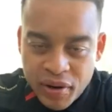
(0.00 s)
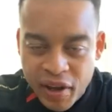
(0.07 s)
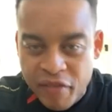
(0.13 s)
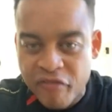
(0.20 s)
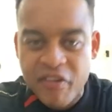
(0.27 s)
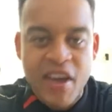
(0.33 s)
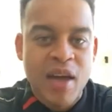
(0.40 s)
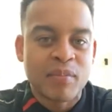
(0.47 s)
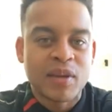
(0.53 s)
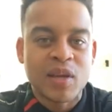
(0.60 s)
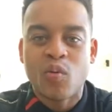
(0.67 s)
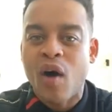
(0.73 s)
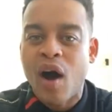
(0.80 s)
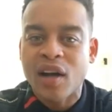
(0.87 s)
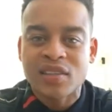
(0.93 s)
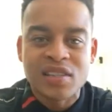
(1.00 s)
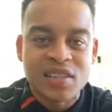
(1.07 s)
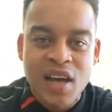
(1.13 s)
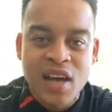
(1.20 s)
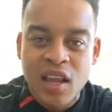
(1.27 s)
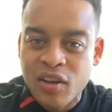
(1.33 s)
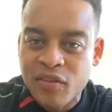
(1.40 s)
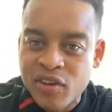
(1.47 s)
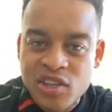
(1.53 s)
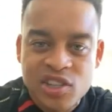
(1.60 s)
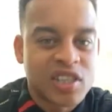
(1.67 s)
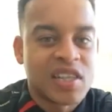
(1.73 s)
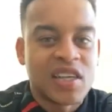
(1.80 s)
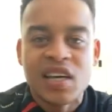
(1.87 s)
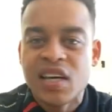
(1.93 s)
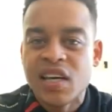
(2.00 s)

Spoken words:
their family, watching television,